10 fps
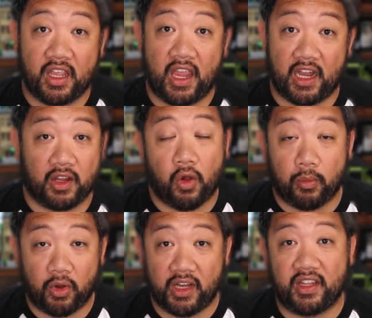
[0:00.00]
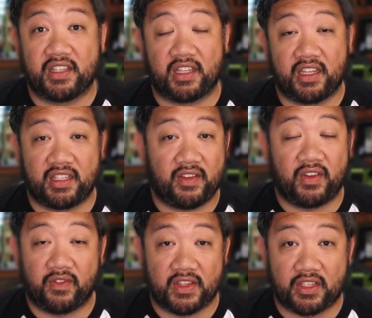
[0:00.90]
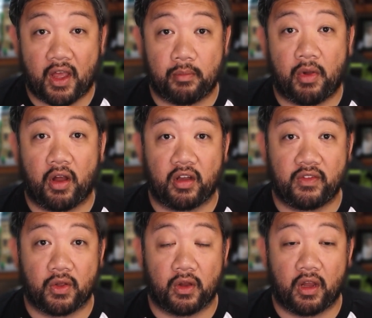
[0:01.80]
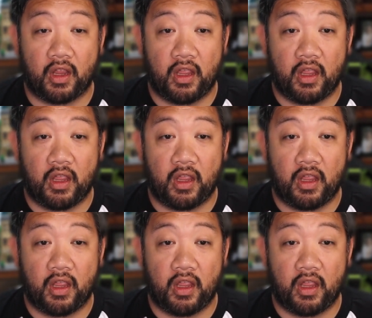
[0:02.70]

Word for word: and incorporating these things, even if it's not part of your